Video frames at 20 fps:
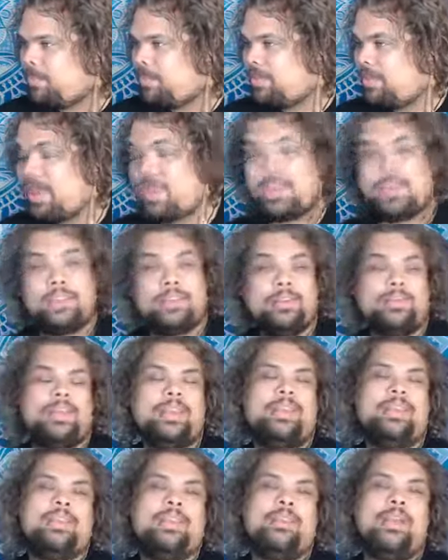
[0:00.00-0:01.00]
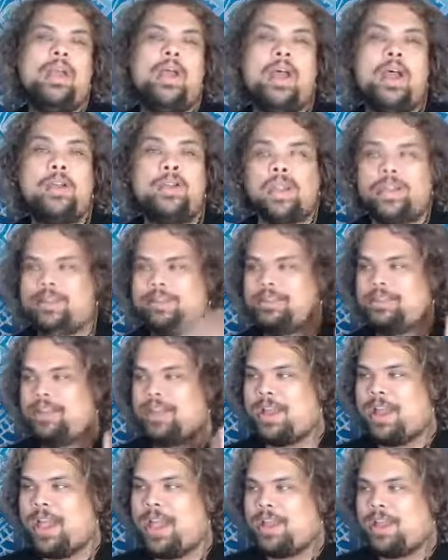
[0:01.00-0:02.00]
Thank you. Thank you. Okay.
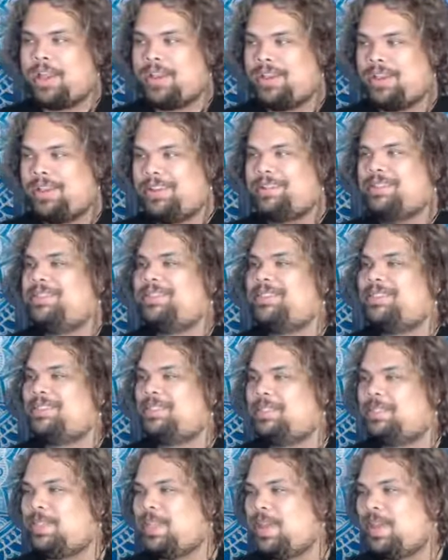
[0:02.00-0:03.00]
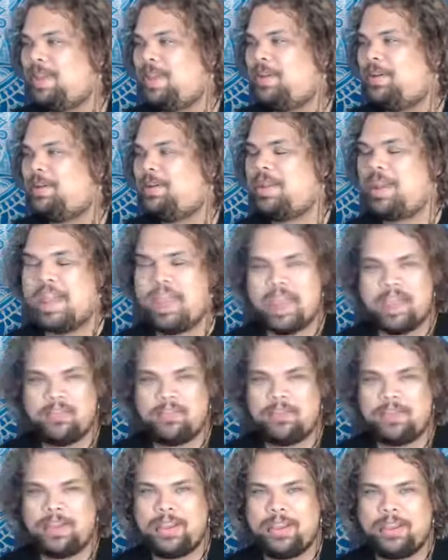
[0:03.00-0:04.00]
I gotta go. So have
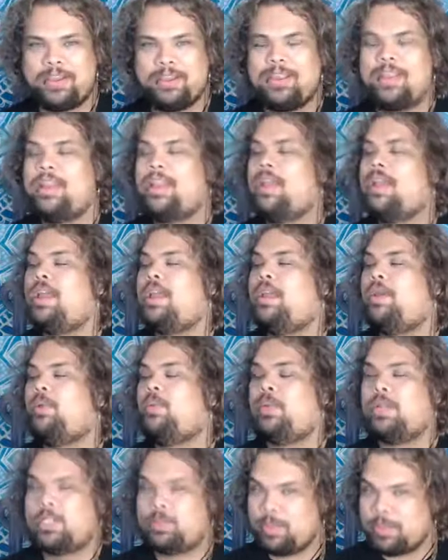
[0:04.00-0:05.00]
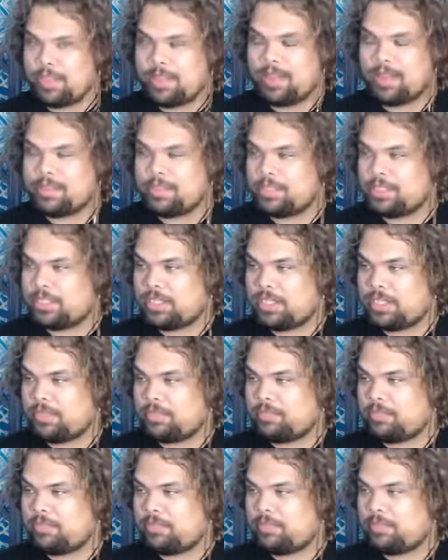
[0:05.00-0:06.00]
fun. Wish me luck at the
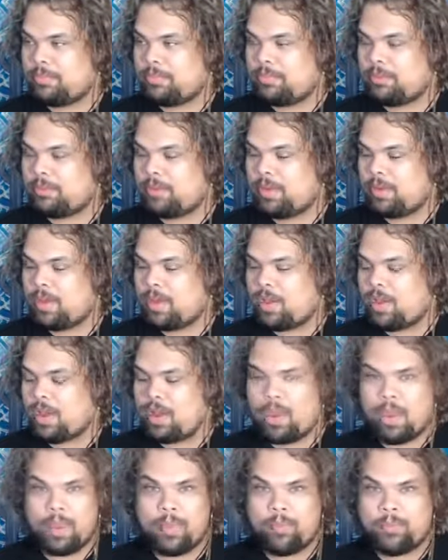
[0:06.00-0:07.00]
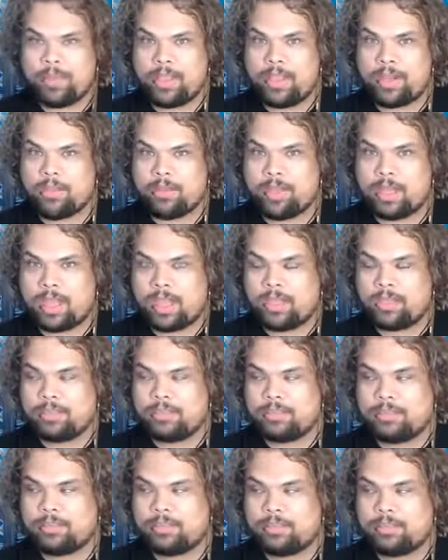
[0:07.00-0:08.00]
gym. Hopefully I don't die.
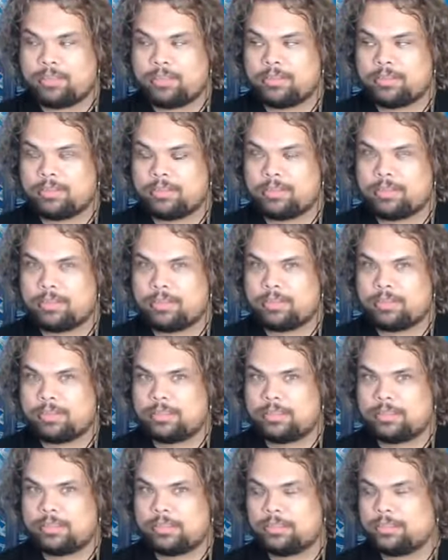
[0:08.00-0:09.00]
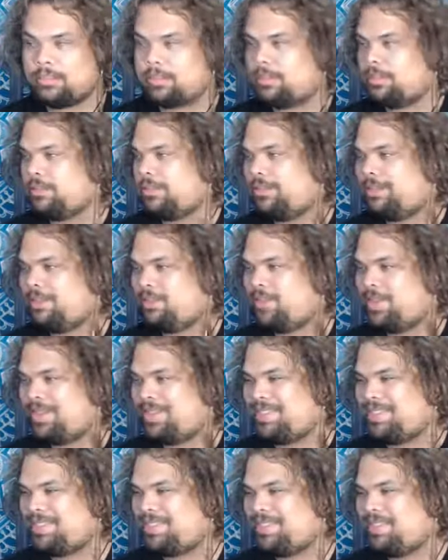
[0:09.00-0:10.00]
Ugh,
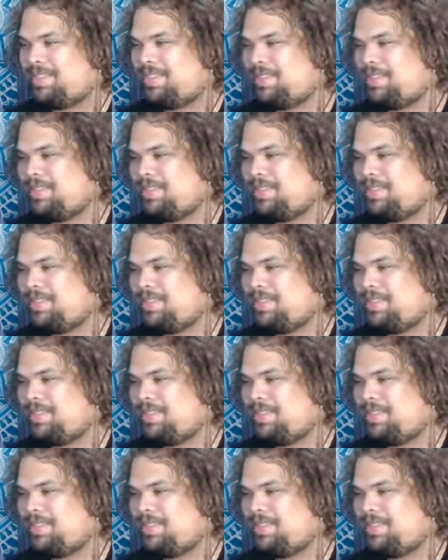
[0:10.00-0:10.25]
peace.